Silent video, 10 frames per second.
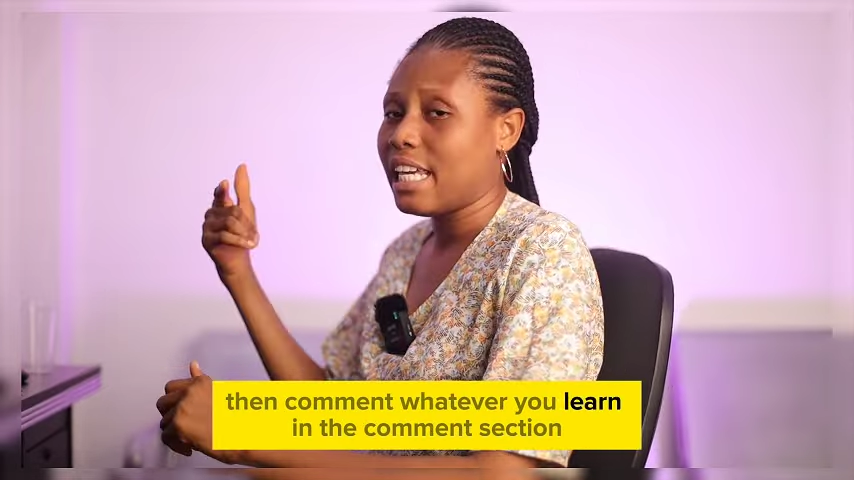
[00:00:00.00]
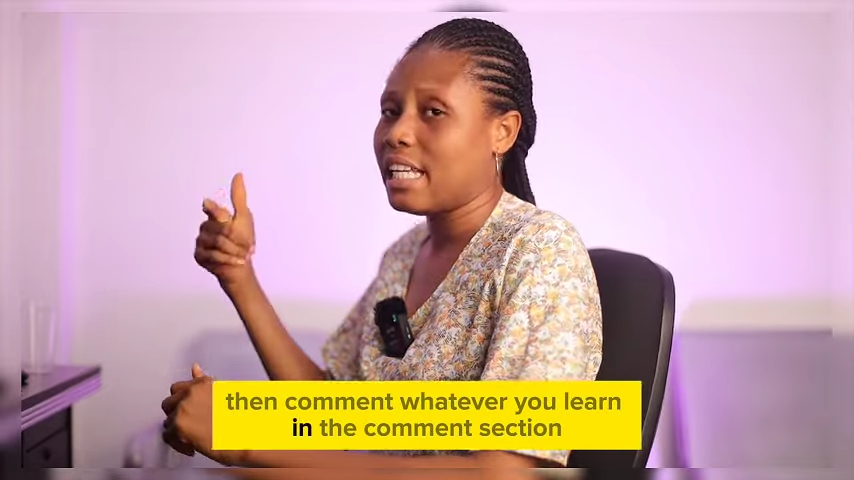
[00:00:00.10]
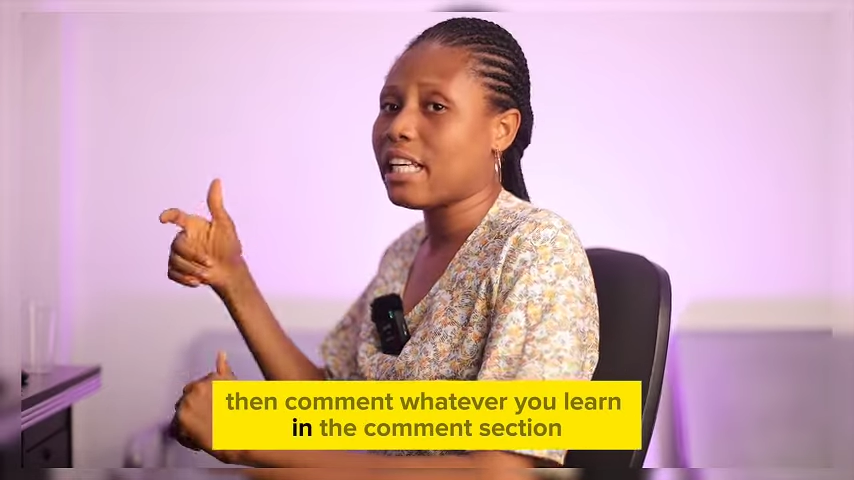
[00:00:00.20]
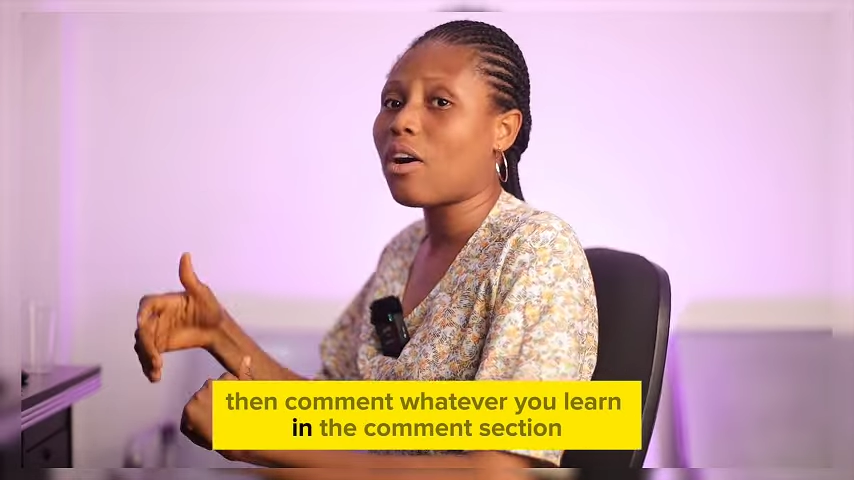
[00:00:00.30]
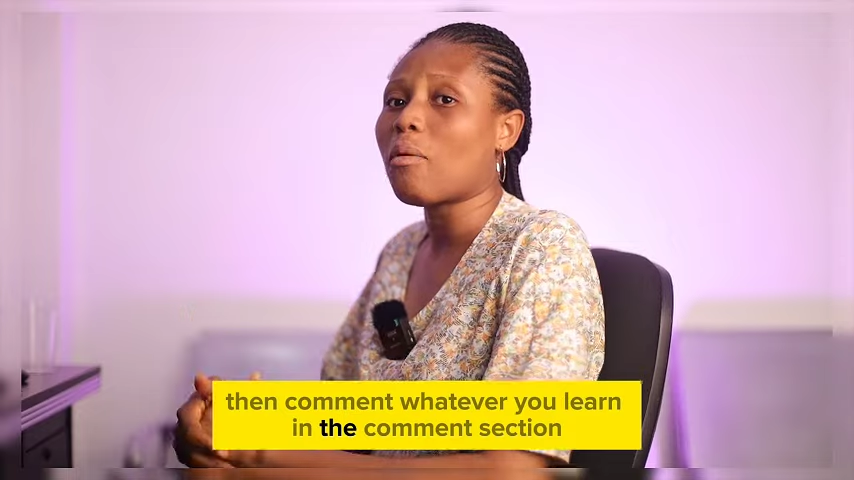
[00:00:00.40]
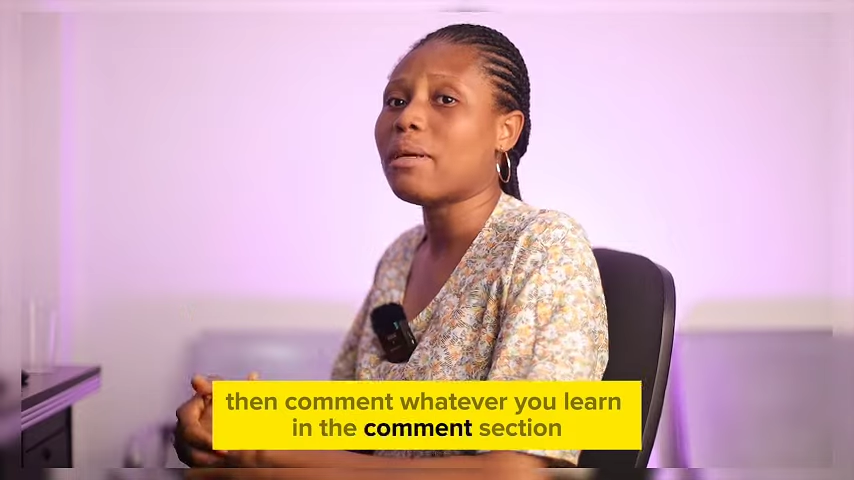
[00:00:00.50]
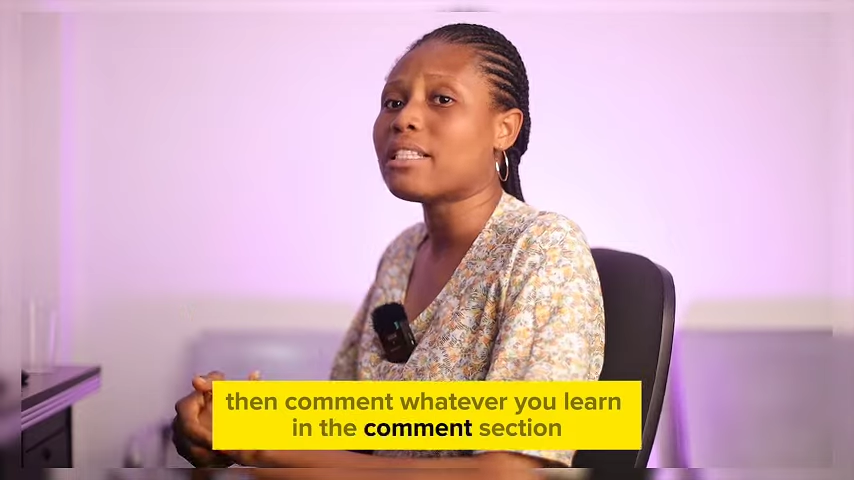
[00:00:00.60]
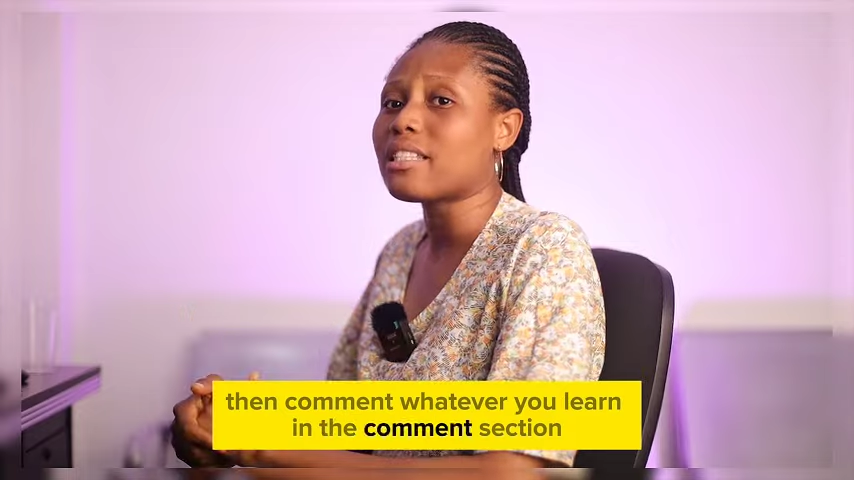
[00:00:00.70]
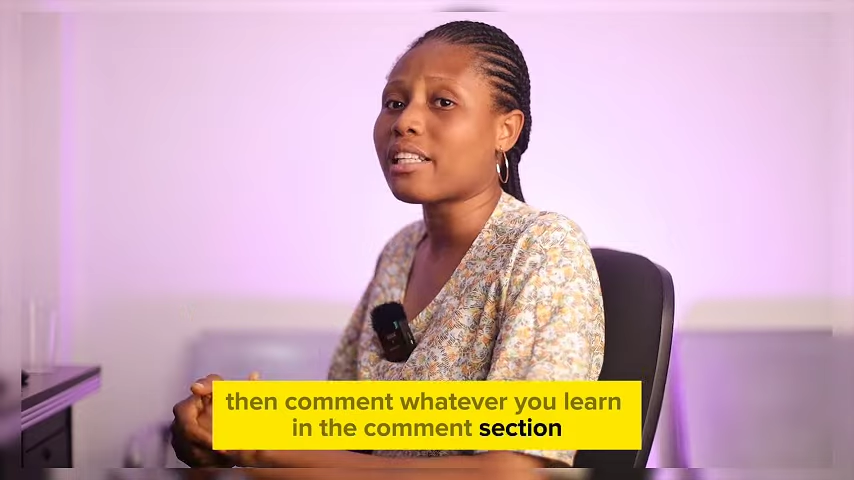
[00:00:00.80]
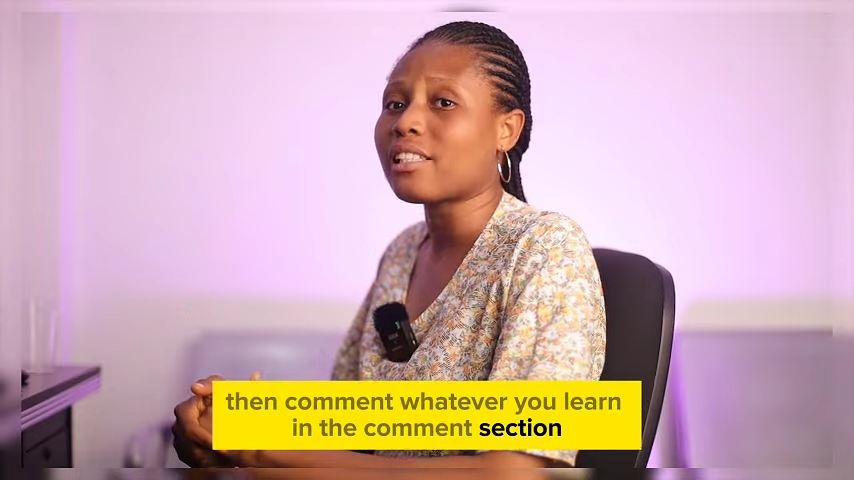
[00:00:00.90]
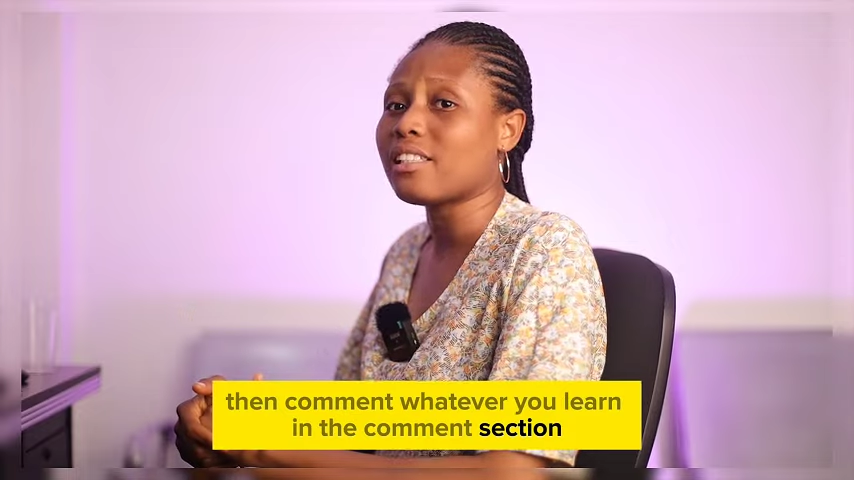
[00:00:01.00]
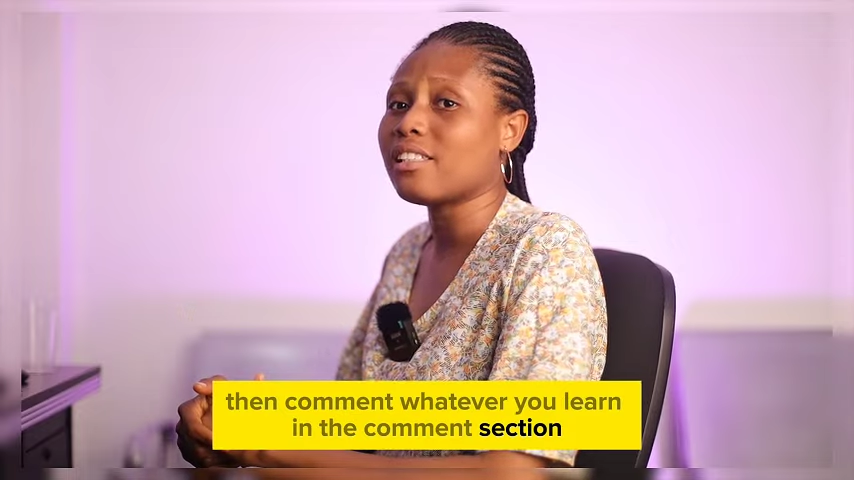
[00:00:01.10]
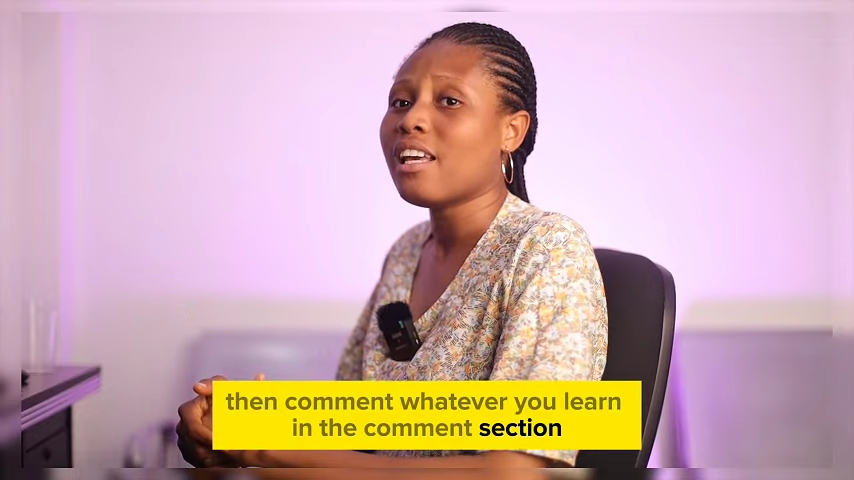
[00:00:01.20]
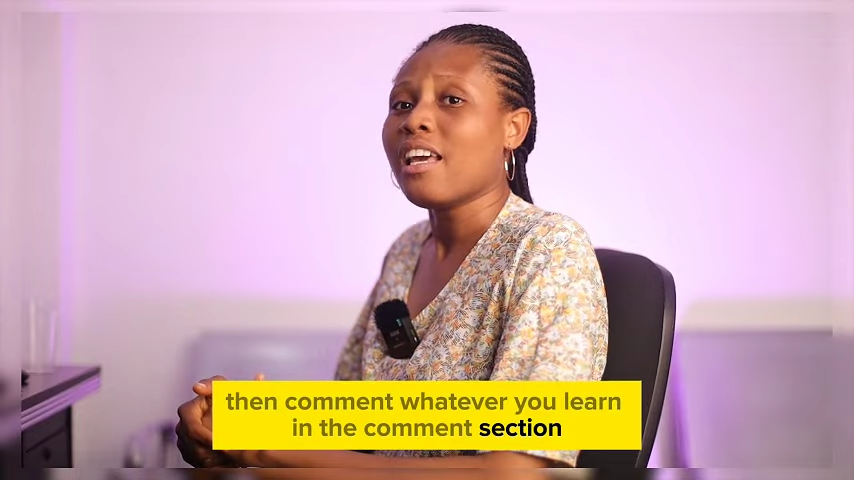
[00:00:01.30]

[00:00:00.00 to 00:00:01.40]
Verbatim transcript: in the comment section.